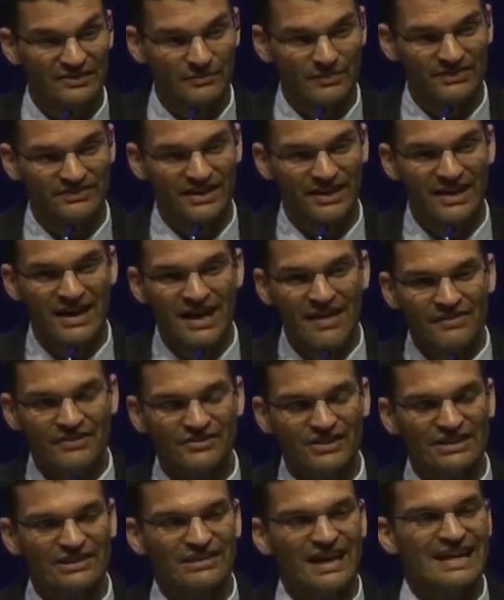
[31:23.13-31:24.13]
This, uh,
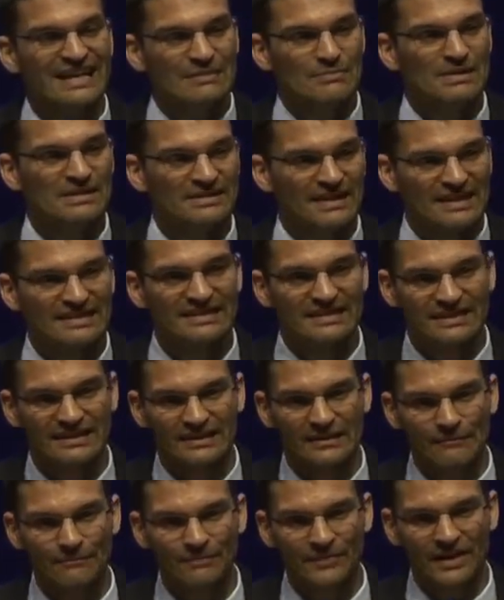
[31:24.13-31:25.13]
this enlightenment
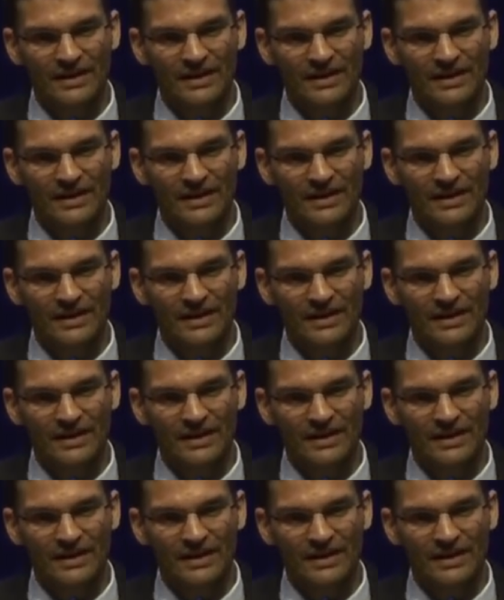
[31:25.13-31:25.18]
idea